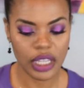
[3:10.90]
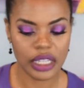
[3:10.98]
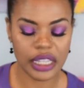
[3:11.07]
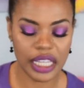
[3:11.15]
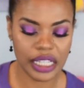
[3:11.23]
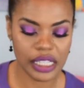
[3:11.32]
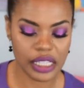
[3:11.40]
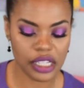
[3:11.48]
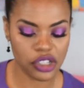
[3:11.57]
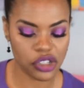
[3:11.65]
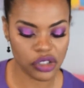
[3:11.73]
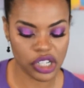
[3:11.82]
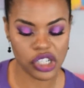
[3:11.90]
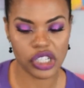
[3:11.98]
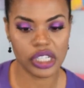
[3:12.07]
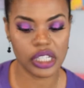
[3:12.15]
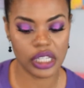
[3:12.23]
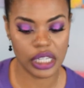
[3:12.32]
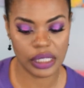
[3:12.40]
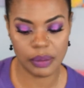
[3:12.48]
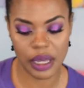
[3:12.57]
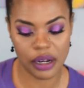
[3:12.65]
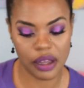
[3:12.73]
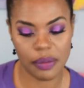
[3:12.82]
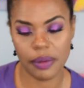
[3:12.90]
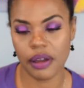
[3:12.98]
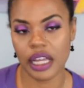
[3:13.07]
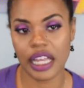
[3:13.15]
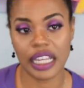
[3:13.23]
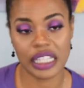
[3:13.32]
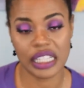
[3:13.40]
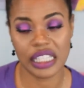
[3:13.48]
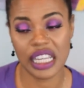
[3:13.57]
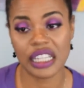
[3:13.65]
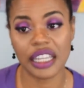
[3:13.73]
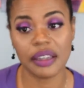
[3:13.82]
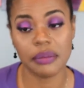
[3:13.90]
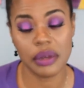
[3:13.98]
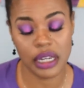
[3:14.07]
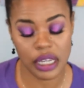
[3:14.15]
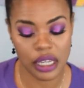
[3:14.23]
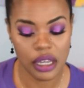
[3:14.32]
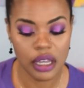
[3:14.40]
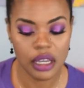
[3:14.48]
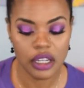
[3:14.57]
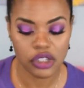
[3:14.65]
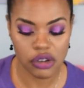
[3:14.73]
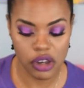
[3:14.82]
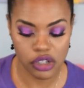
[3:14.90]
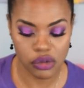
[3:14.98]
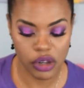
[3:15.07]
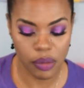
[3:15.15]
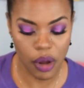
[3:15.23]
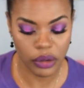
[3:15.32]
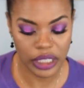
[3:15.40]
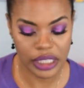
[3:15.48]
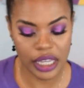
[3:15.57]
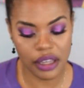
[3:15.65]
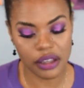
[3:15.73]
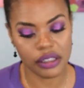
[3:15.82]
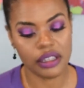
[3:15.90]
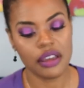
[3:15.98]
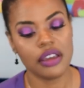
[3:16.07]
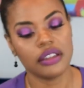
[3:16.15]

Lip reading: this construction is made up, as I said, like mini drawstring ponytails.